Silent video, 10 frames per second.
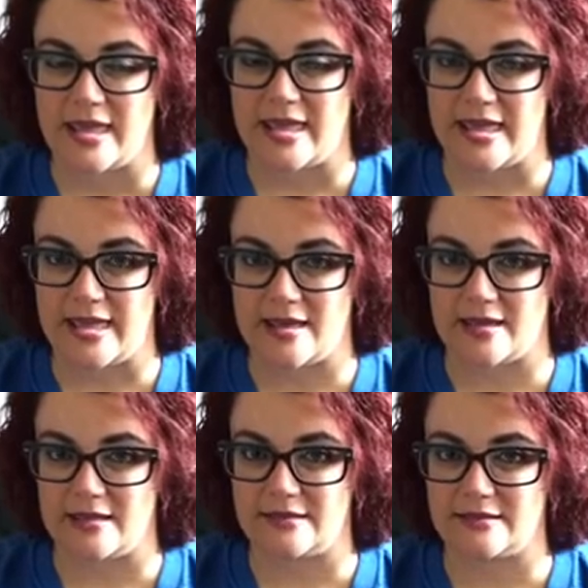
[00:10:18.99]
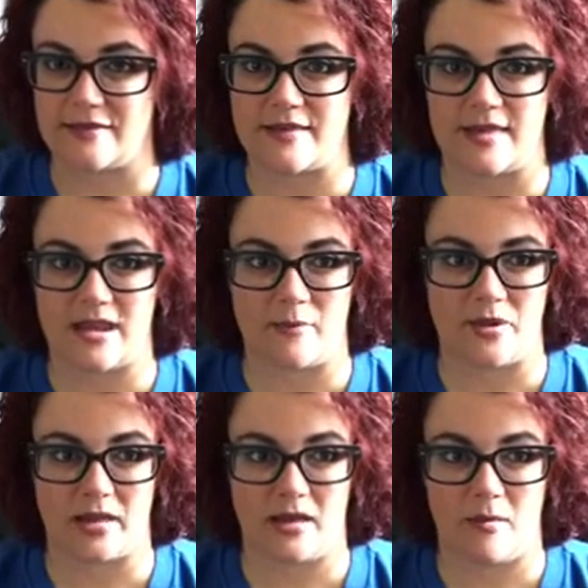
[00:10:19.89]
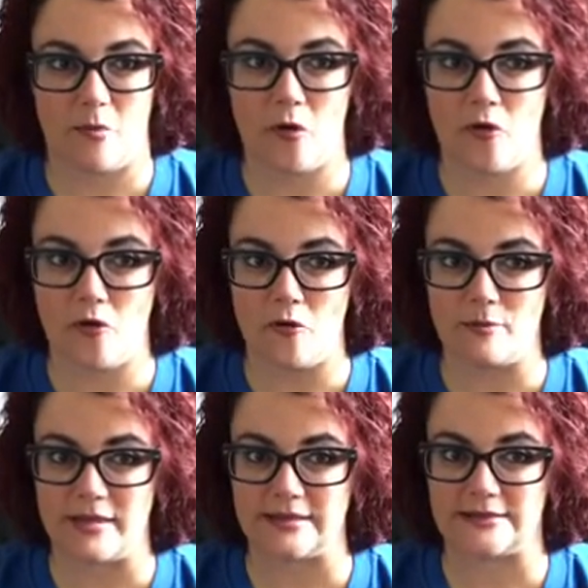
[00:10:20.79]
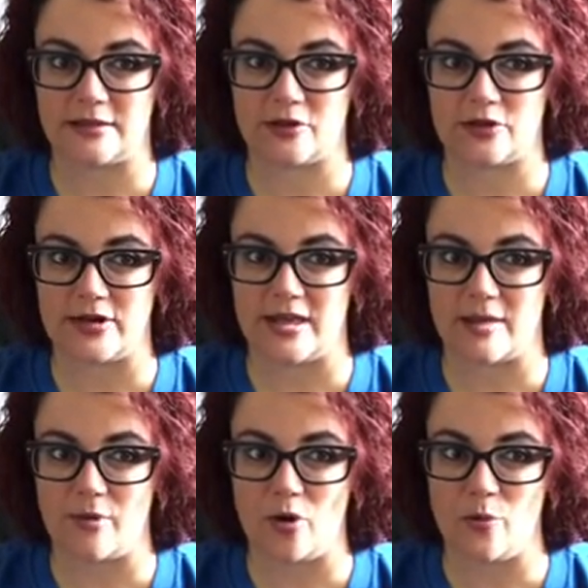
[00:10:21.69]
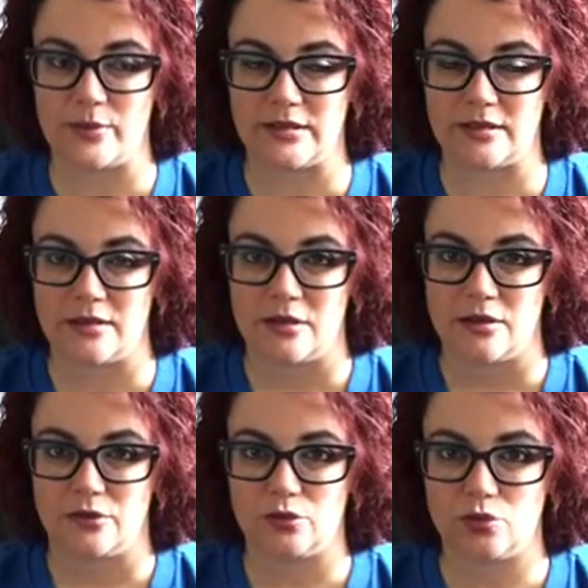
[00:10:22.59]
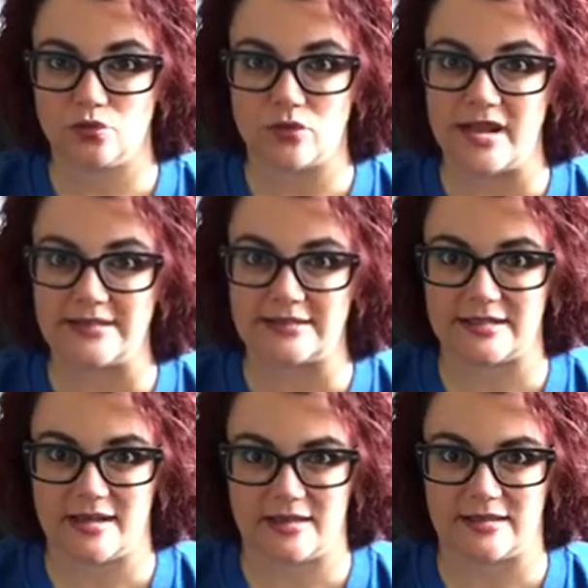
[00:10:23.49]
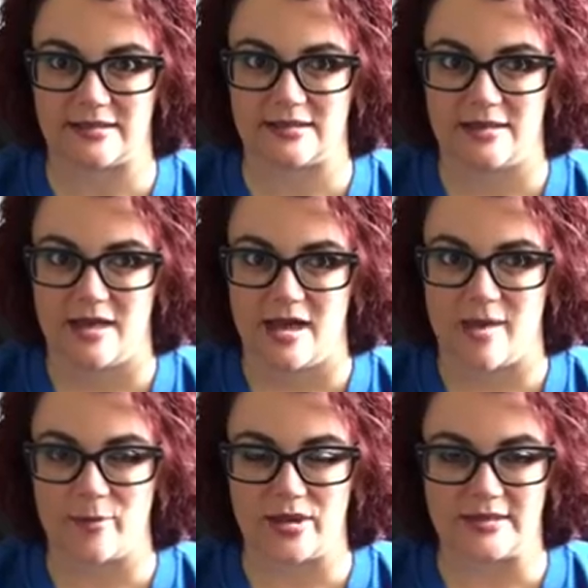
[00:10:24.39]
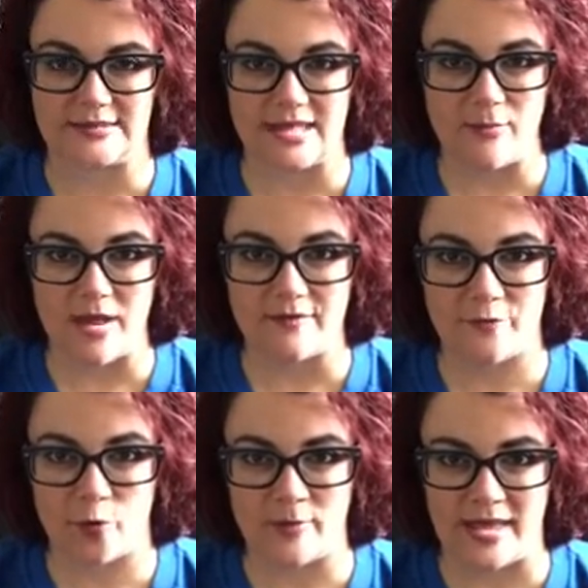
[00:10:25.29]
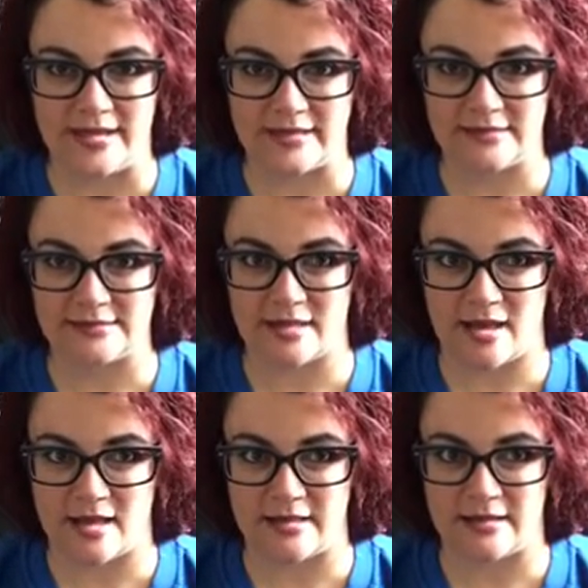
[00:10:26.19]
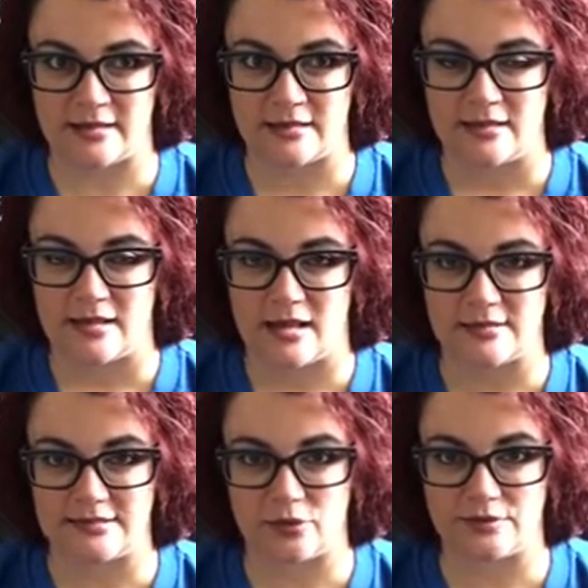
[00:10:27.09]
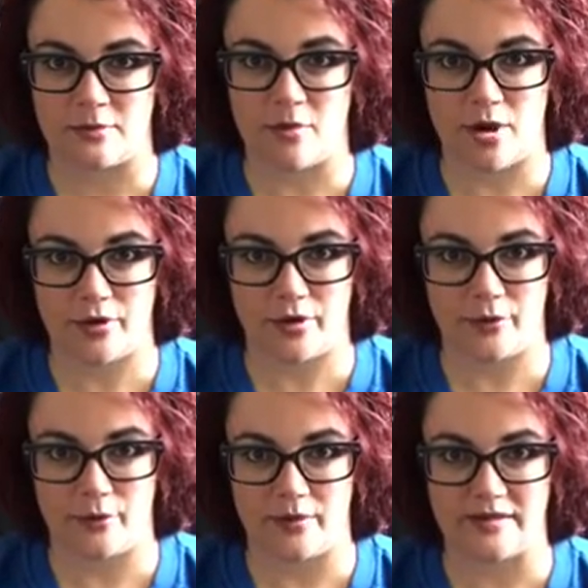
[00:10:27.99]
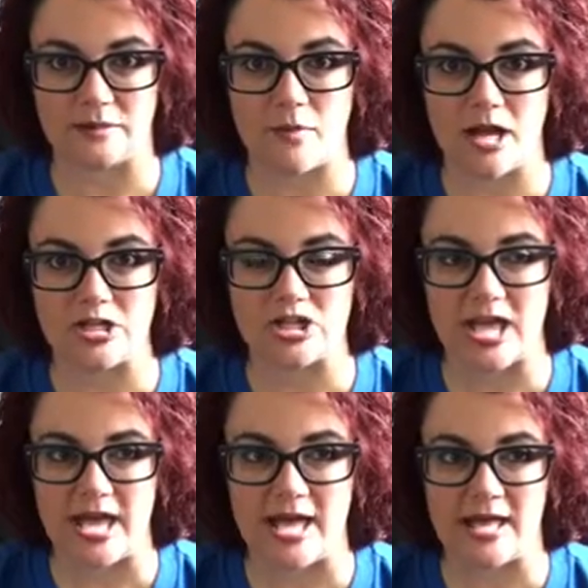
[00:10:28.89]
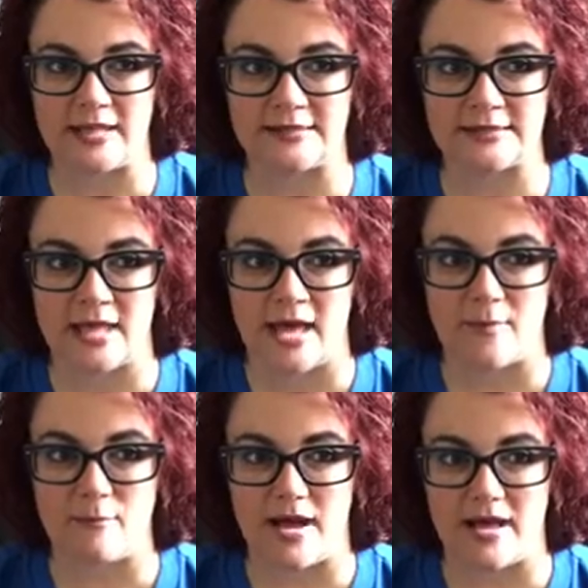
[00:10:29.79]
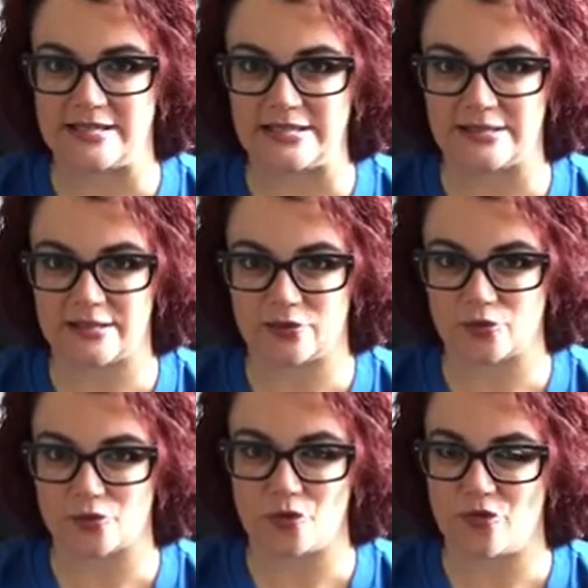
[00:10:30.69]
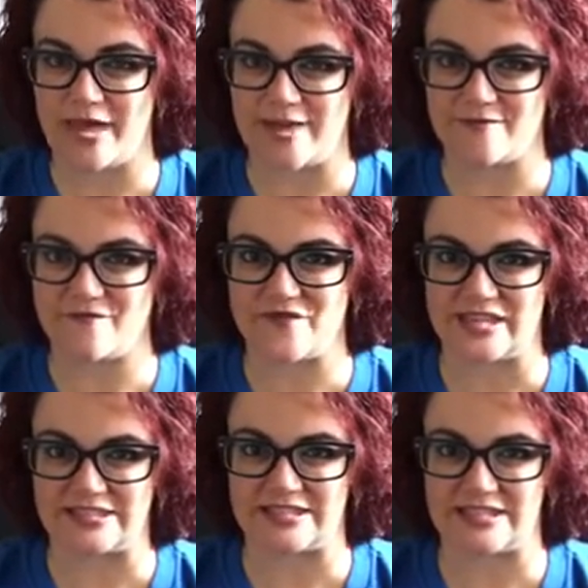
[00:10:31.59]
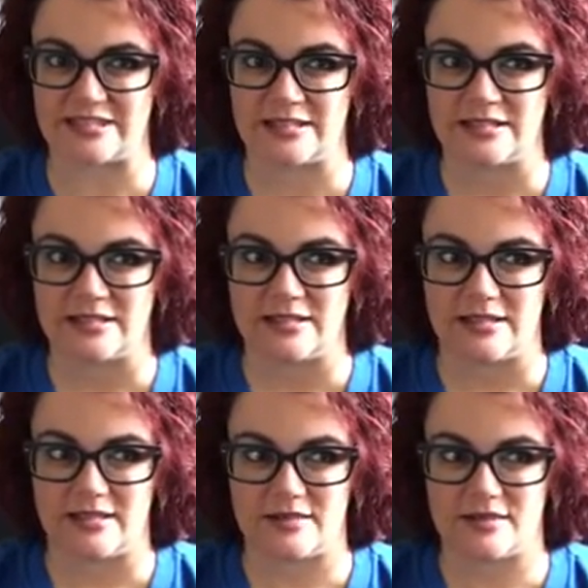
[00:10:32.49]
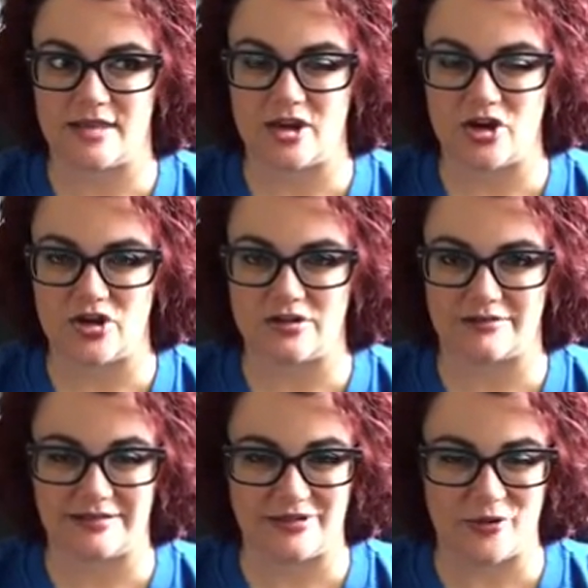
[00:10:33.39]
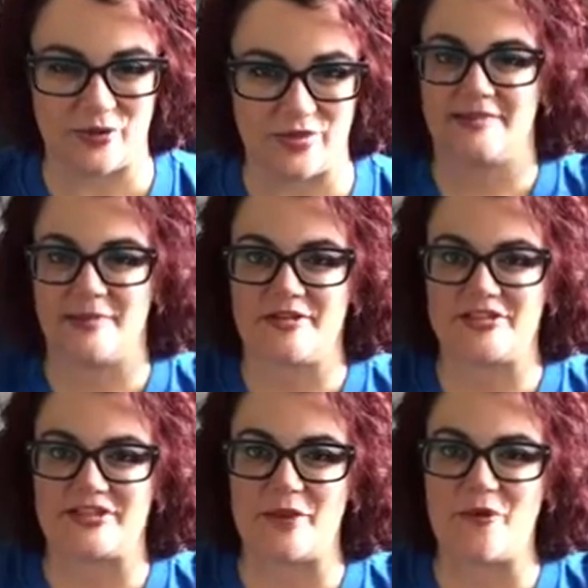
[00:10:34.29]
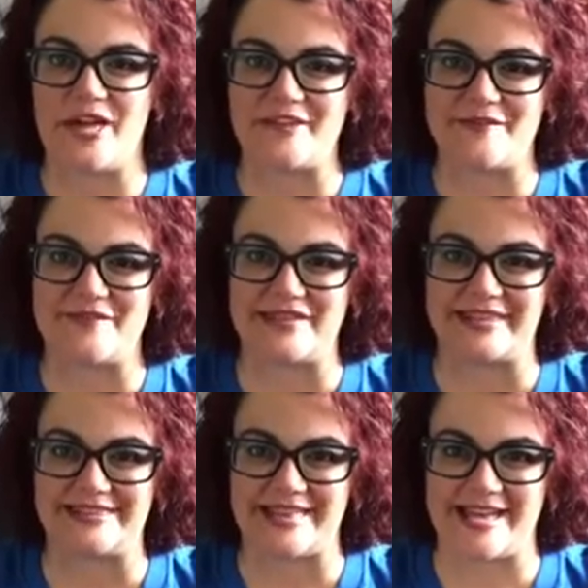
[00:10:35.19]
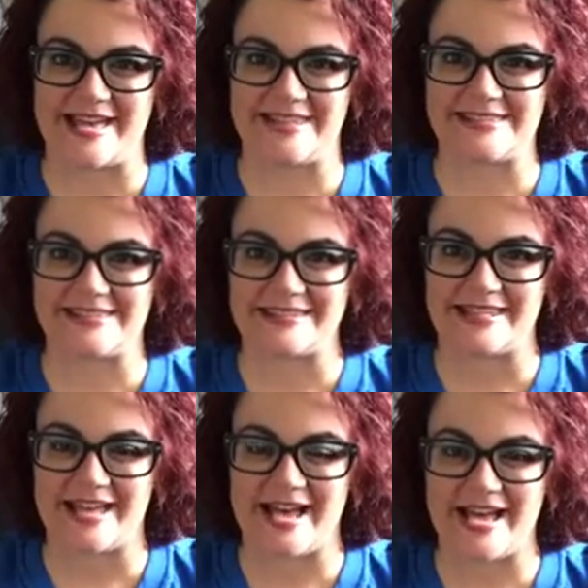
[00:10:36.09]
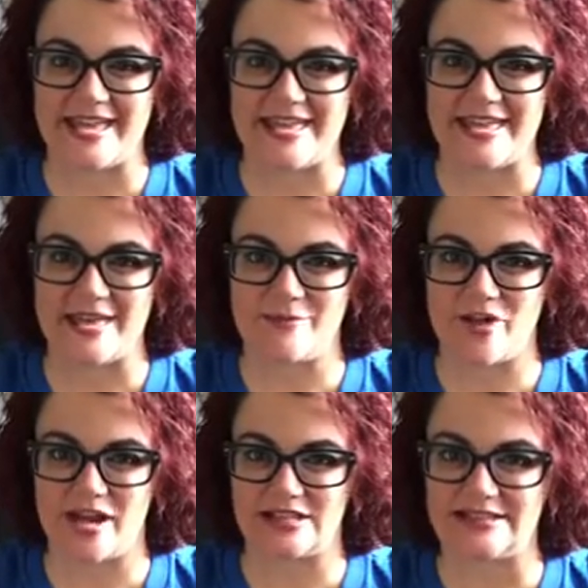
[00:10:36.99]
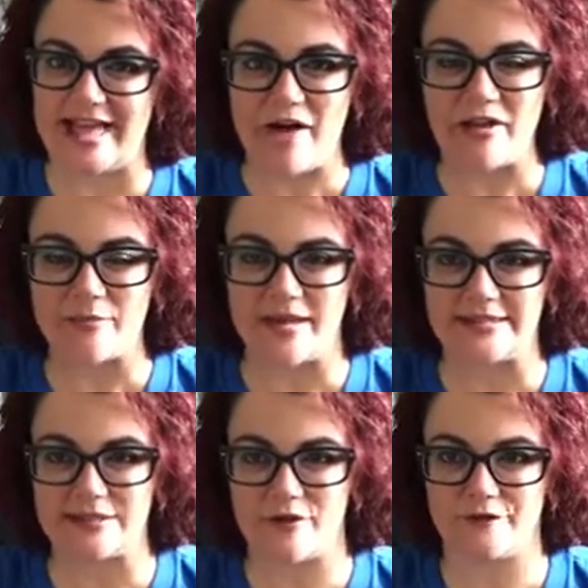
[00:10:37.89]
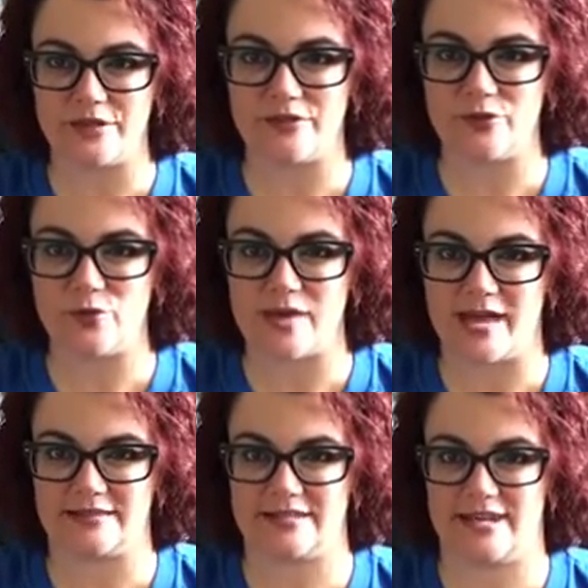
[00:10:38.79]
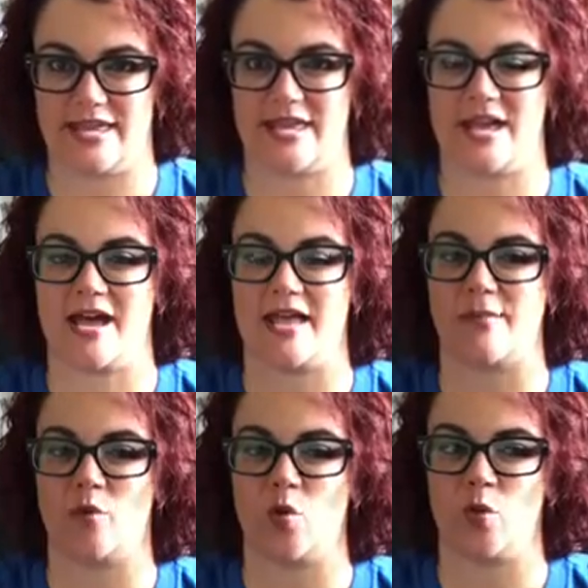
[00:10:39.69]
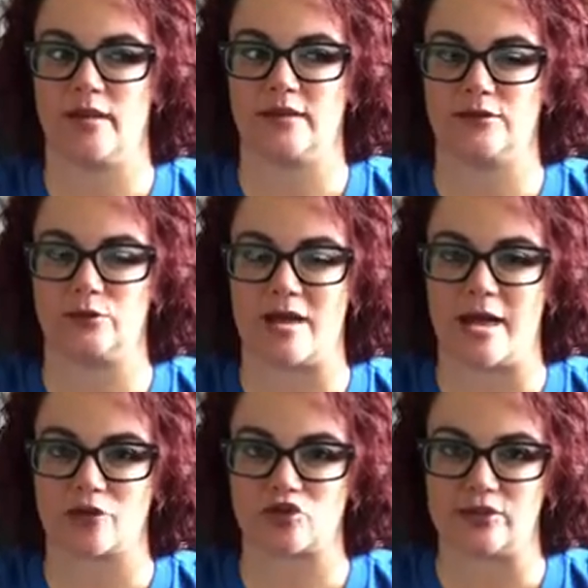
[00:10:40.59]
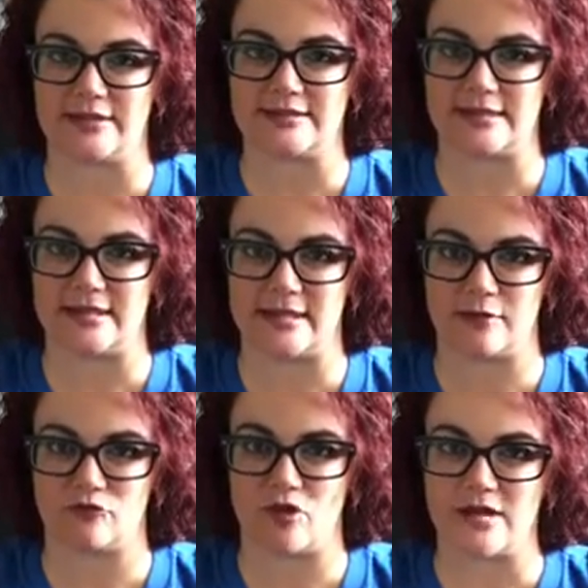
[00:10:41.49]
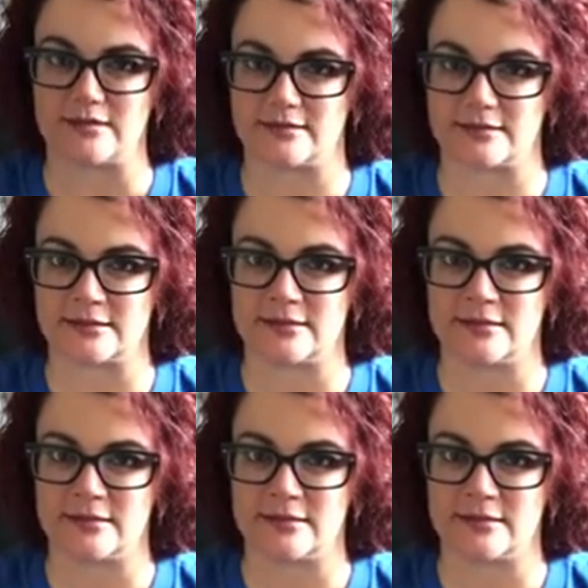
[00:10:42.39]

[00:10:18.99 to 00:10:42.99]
And then I'm gonna come home, make dinner, and I'm hoping to write tonight. I'm gonna set my formatting aside until tomorrow. As much as my need to control that and fix it is there, and as much as I want to fix that, I am not allowing myself to do that today. I am going to actually sit and write.